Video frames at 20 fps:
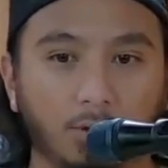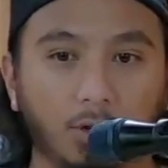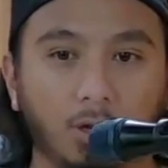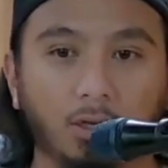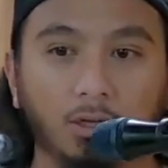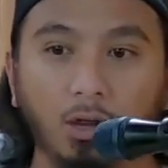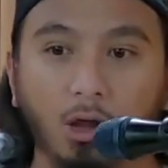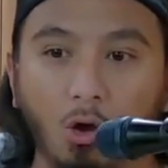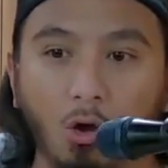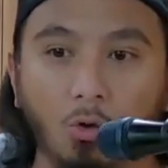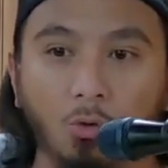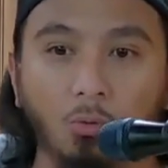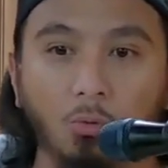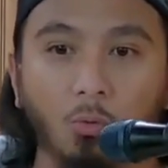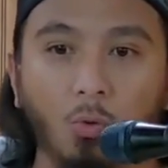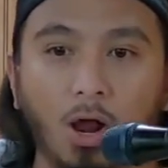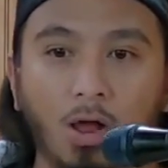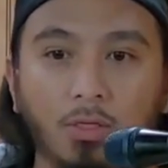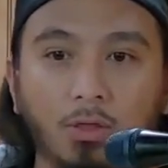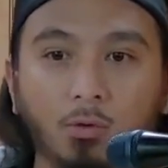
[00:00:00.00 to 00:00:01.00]
alone
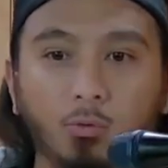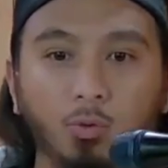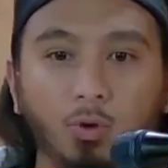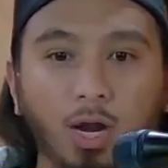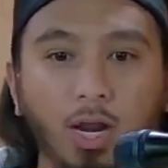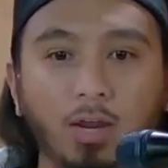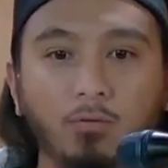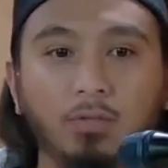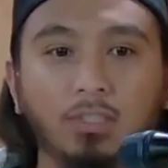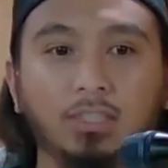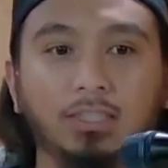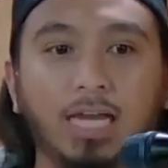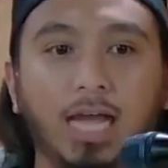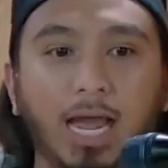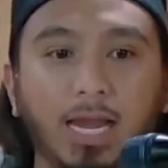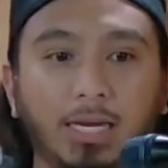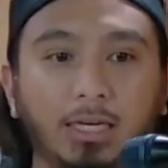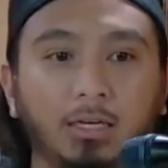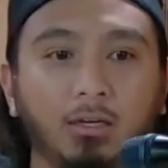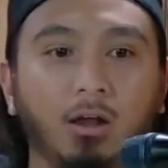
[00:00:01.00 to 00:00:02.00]
while the grave is
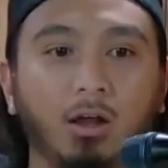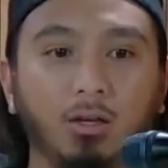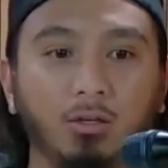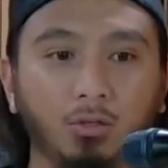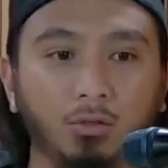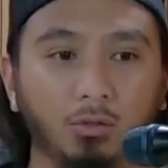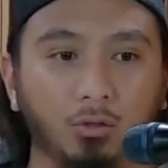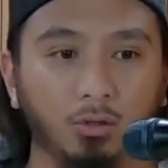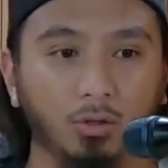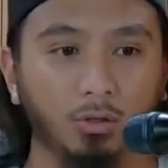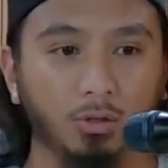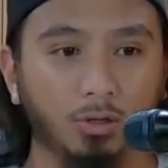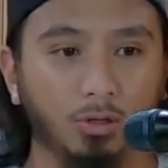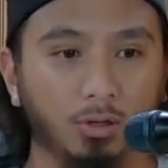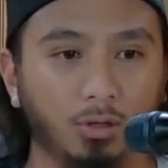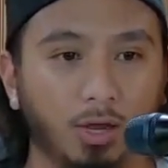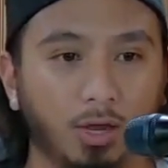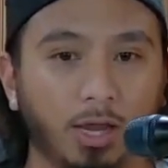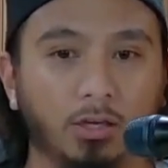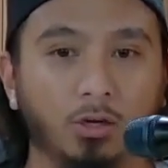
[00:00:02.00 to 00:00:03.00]
tightening on you,
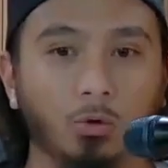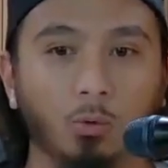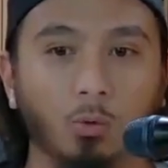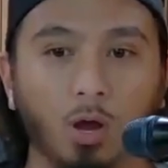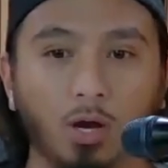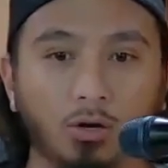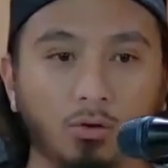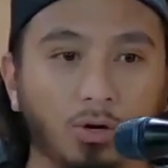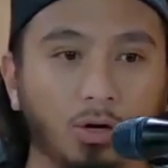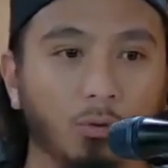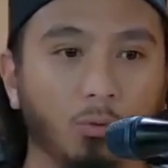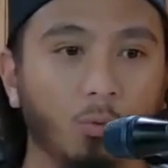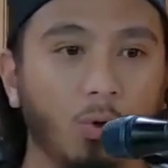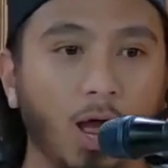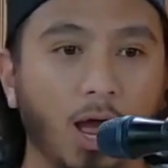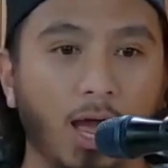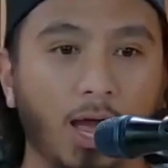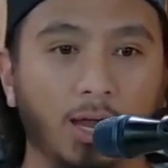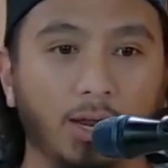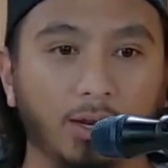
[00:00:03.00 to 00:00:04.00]
and you're wondering
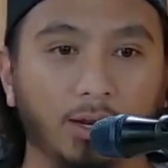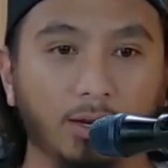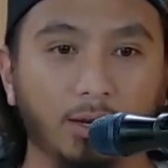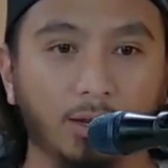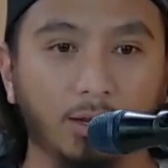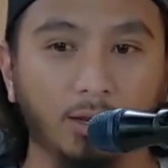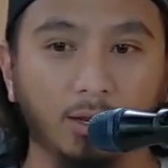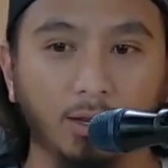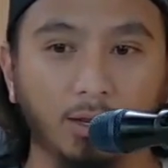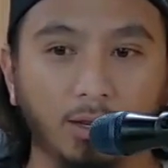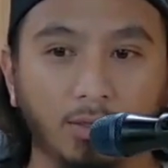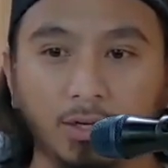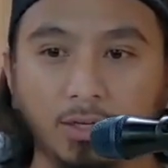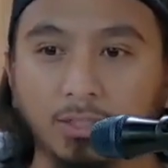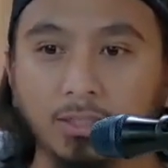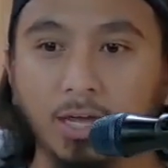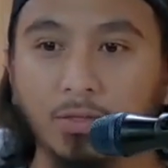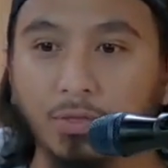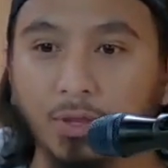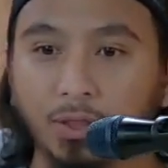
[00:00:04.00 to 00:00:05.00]
why
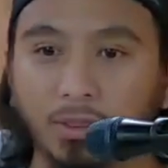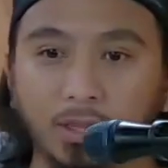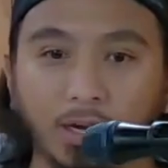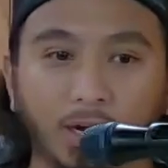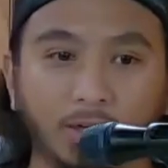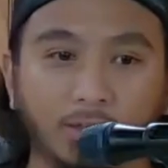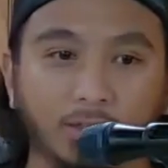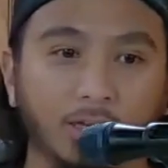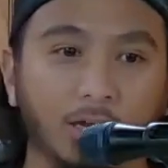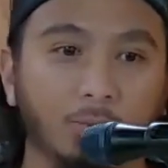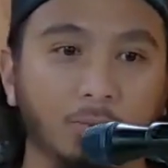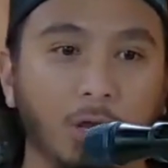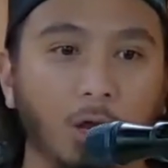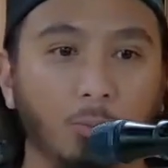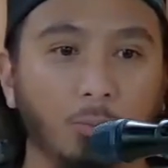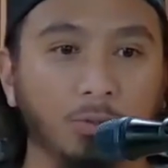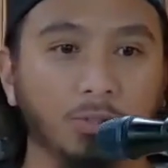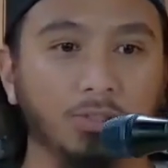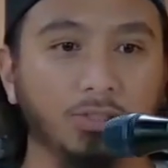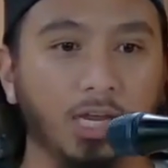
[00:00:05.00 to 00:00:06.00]
there's nothing there to come
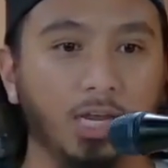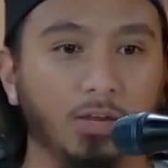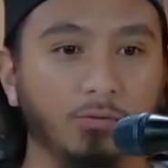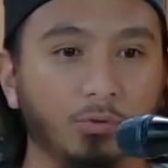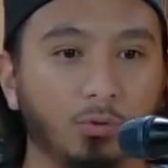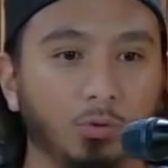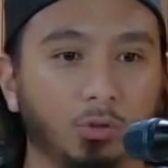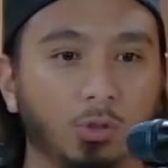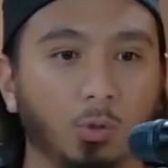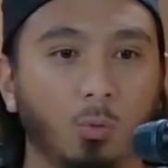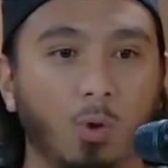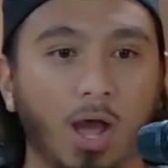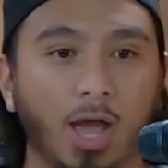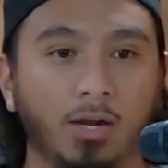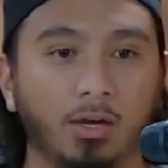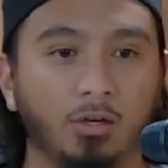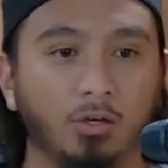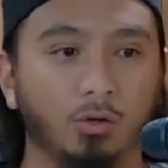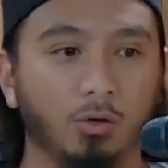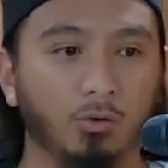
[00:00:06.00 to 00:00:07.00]
help and save you, to
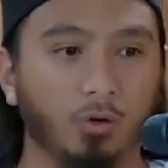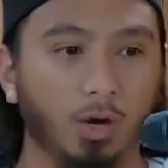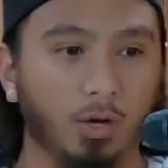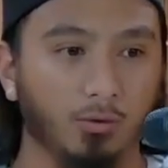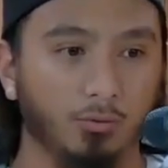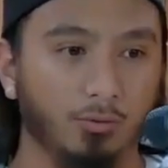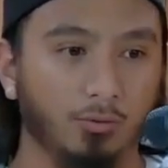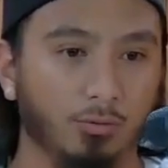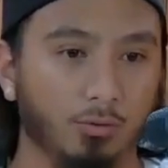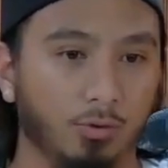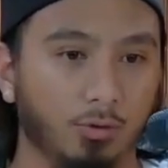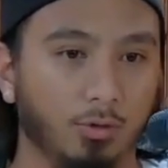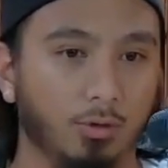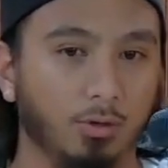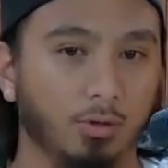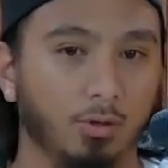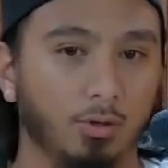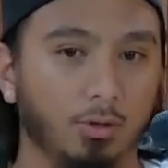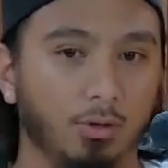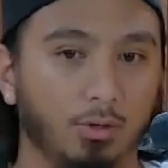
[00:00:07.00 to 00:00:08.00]
widen your grave,
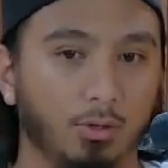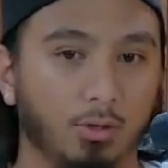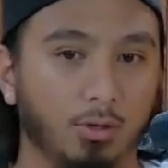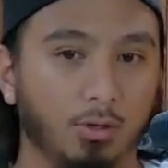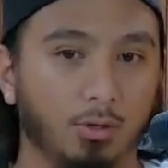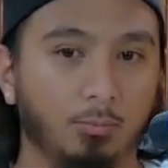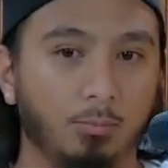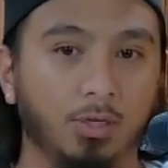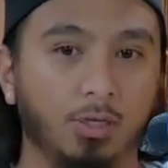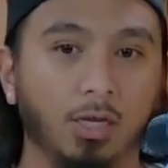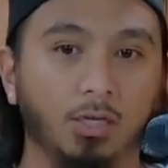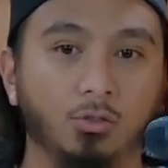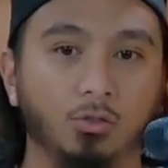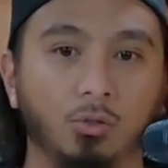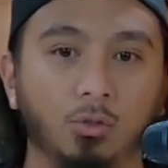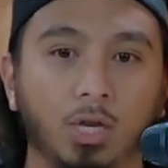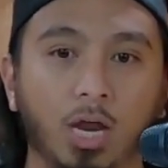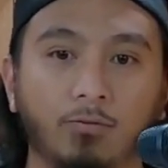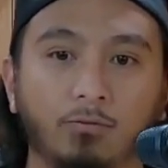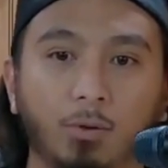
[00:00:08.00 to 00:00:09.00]
because
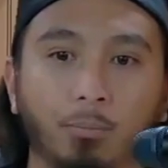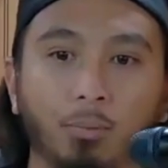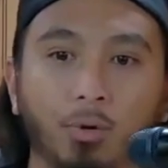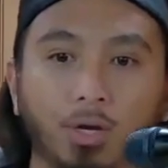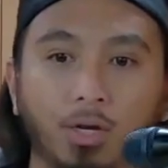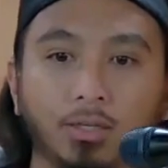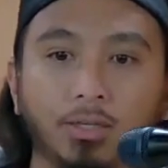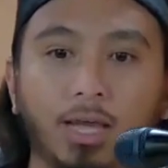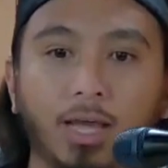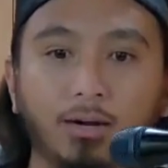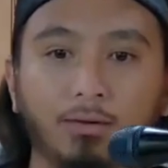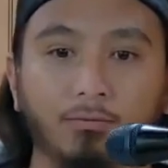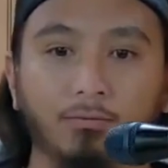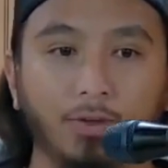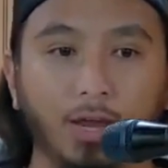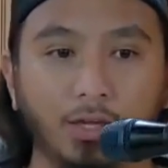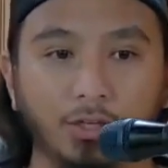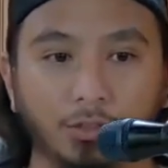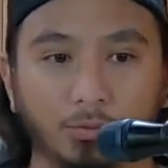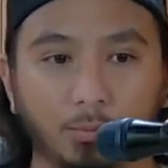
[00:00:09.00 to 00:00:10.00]
you never put in that
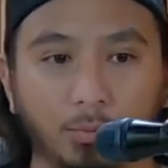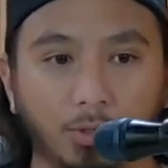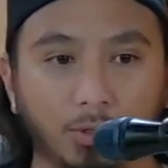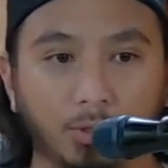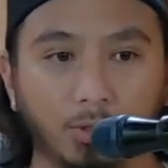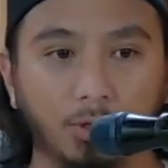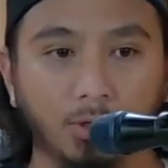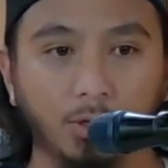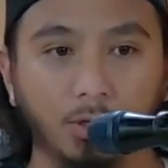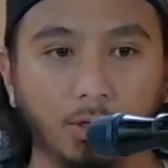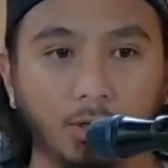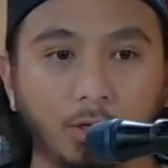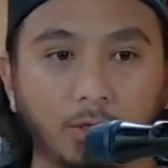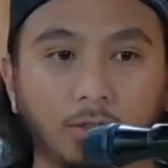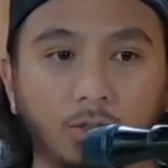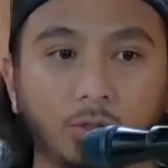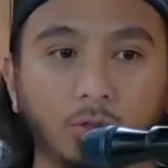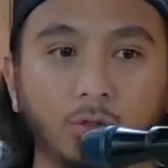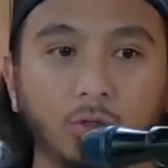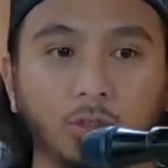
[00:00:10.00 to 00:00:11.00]
investment
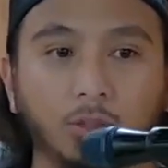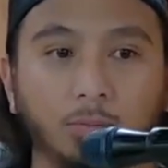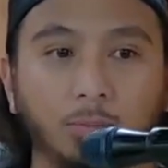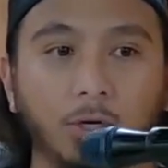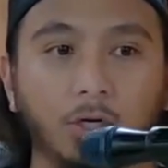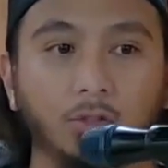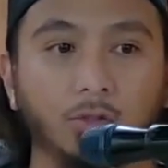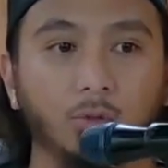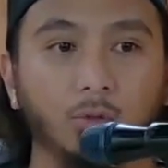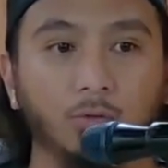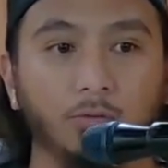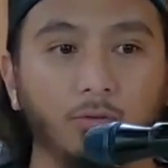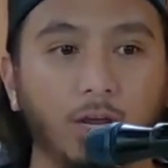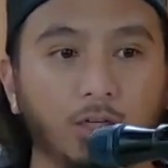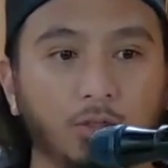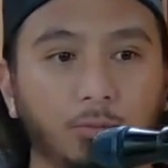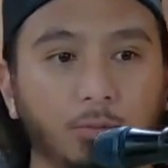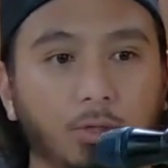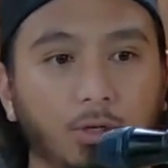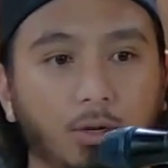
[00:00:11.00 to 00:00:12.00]
into your spiritual
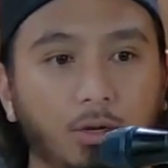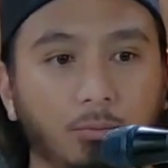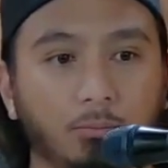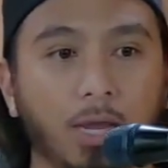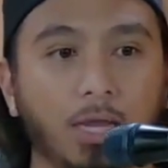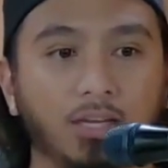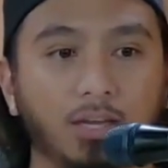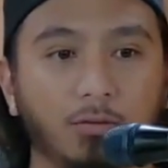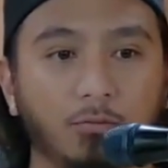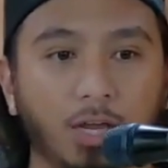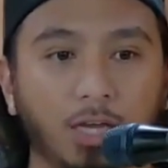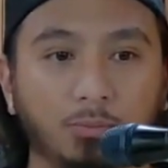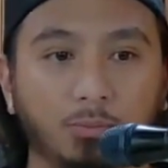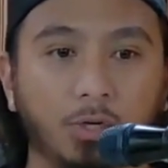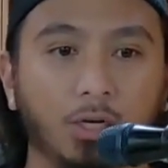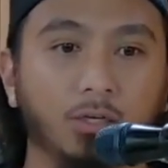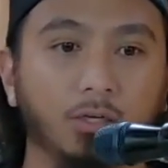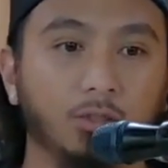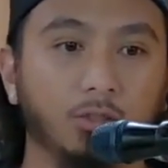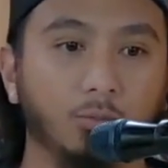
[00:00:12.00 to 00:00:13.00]
investment
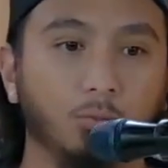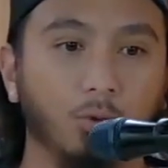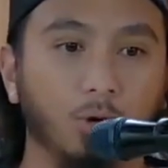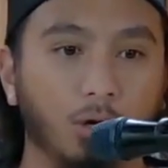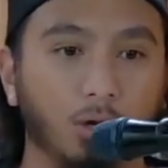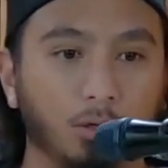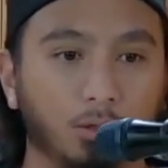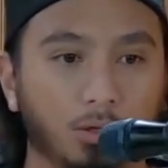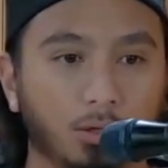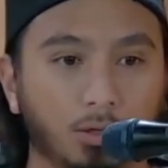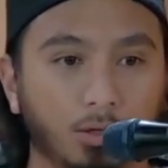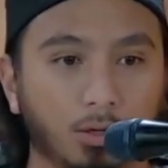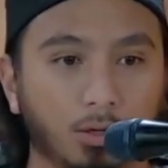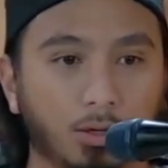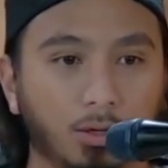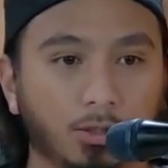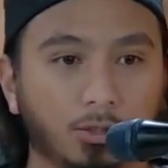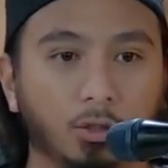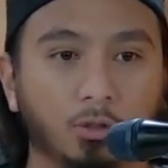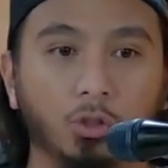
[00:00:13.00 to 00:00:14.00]
investment in this world.
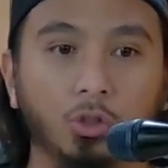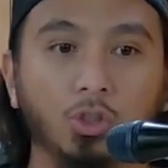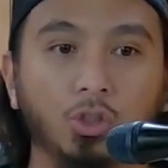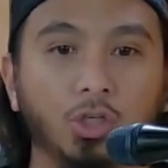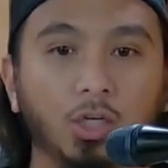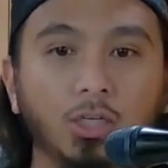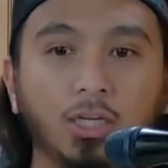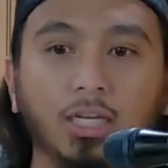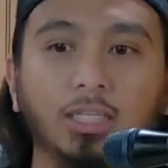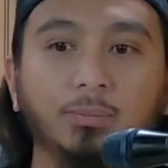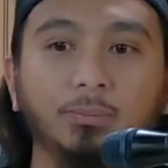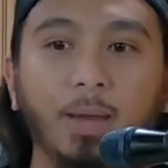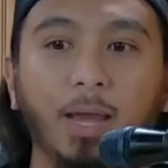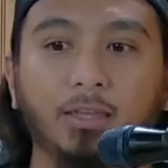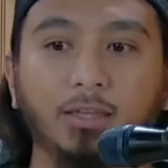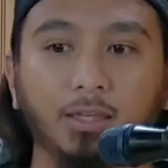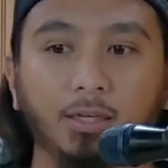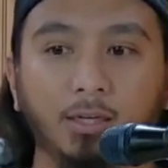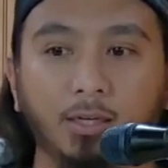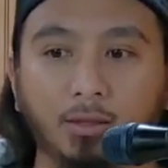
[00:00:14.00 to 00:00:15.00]
So you shouldn't
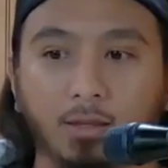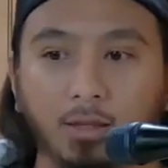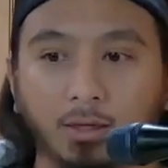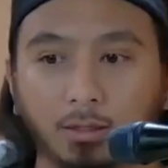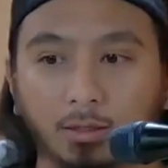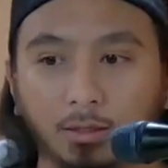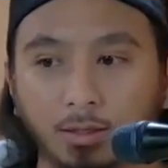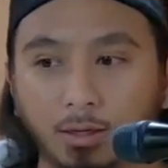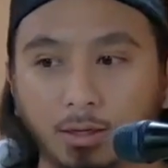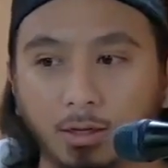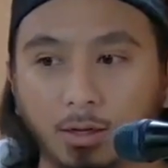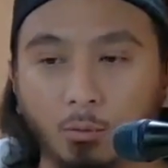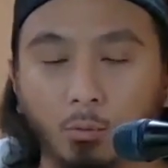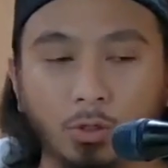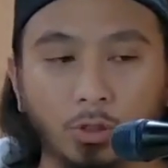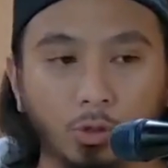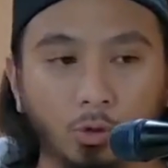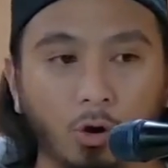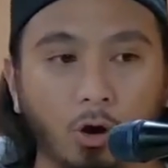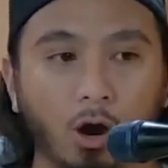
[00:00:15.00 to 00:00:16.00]
expect anything
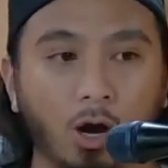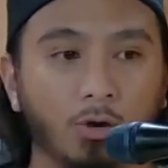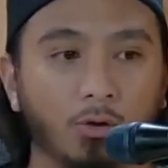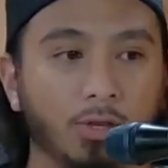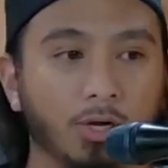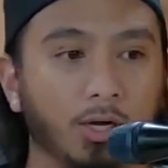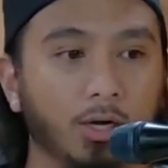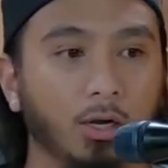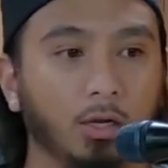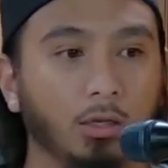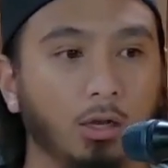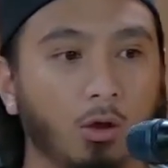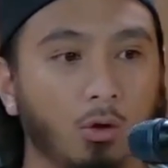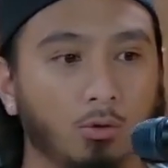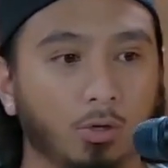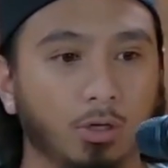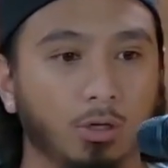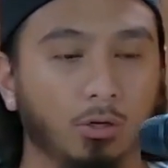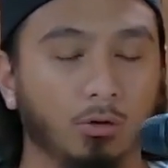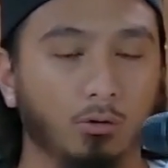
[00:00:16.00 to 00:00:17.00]
when you are there
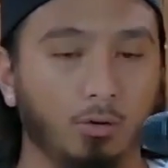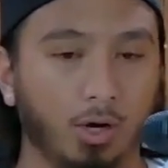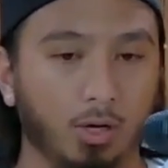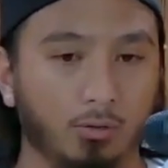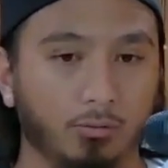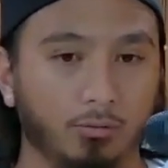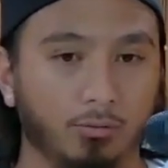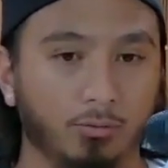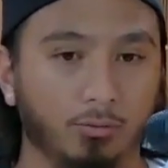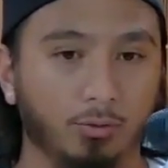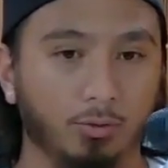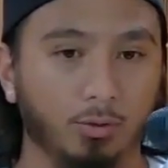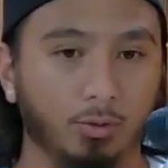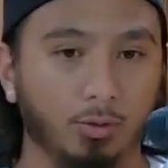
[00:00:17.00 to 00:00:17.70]
alone in the grave.